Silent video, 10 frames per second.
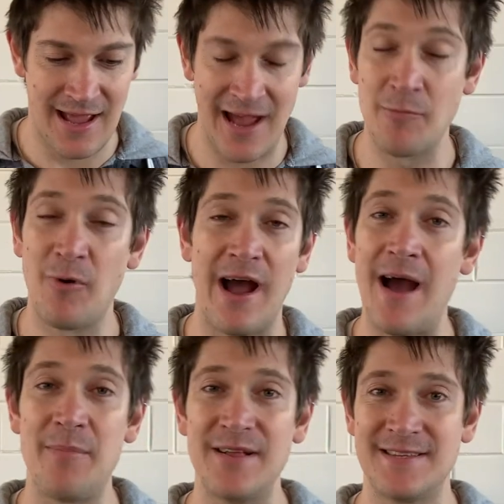And what
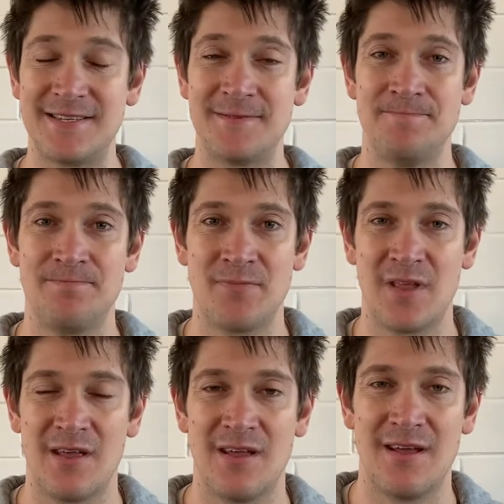happens?
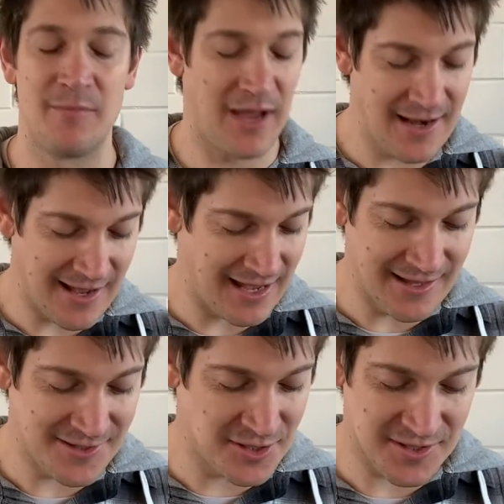Peter
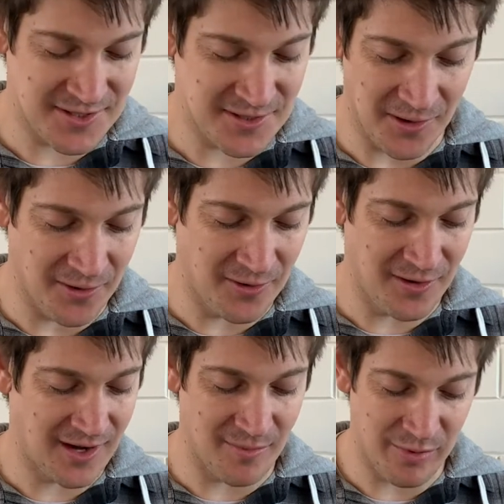is just so
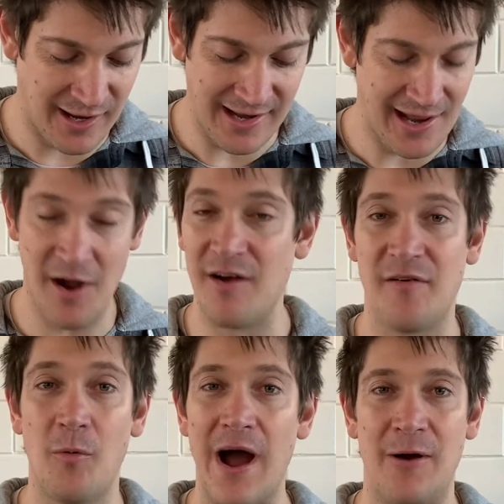completely
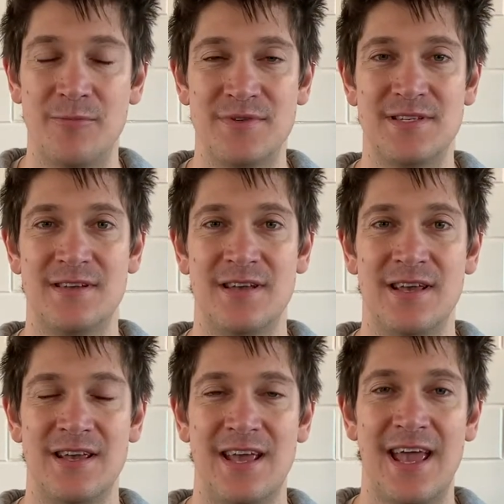overwhelmed.
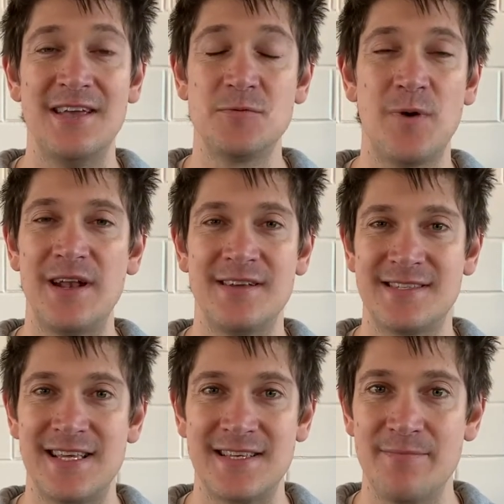He's witnessed
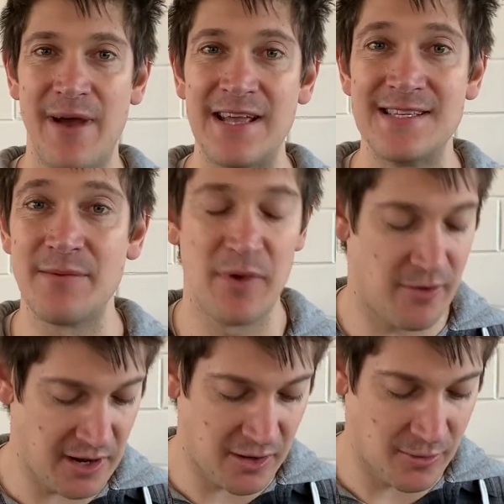this amazing
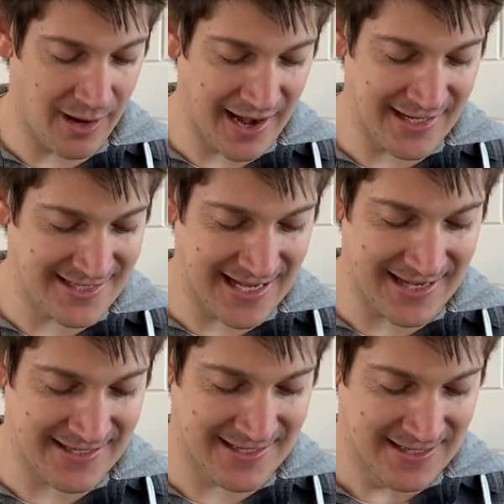miracle and he
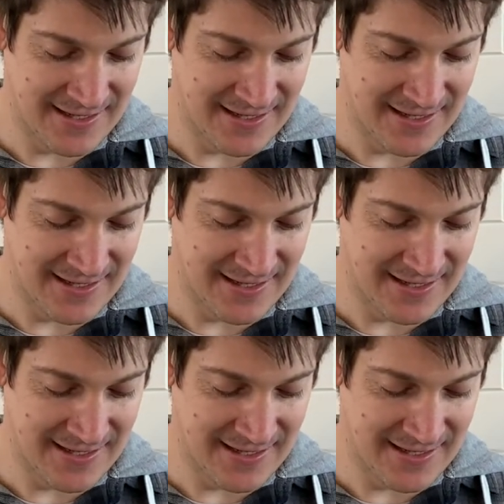says,